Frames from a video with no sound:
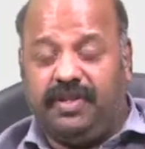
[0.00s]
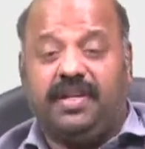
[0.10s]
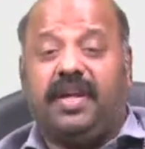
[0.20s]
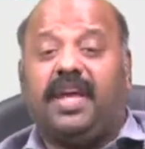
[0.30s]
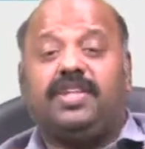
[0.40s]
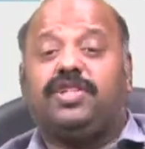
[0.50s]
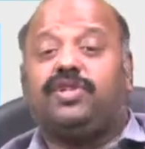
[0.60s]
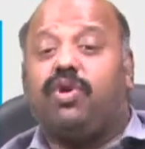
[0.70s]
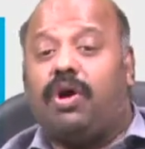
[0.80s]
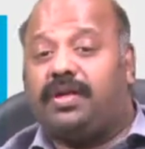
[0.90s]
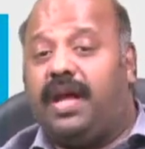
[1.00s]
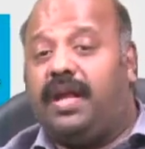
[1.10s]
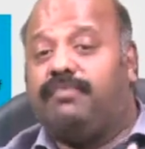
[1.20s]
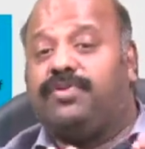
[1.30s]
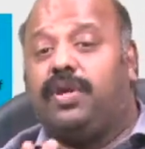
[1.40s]
Here again, it is not
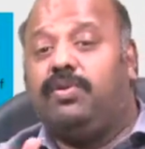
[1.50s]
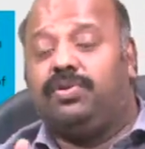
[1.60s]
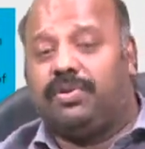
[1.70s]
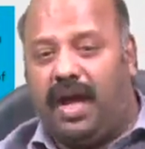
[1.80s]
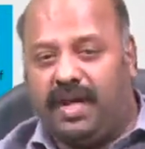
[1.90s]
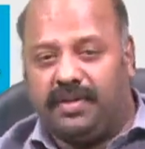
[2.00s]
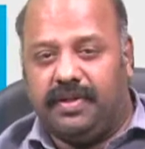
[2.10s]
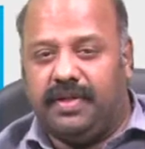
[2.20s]
an absolute right.